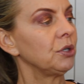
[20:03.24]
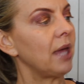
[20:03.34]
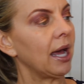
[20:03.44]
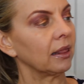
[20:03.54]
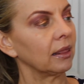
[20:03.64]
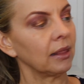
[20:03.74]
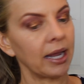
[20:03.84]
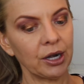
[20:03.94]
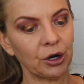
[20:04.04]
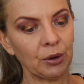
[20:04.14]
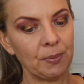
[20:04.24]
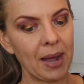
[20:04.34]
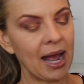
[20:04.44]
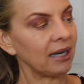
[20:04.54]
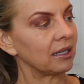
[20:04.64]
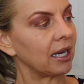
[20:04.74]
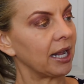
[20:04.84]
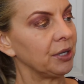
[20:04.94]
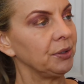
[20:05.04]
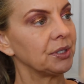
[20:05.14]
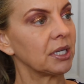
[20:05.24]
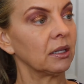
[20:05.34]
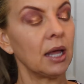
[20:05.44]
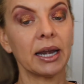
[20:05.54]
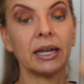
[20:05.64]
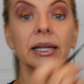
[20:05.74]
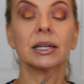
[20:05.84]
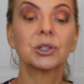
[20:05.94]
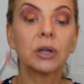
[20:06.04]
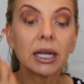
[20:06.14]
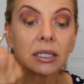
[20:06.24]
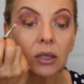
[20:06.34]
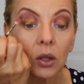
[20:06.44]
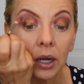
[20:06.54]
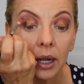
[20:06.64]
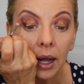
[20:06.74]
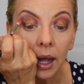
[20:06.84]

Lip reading: that lighter matte that I used a lot in yesterday's look,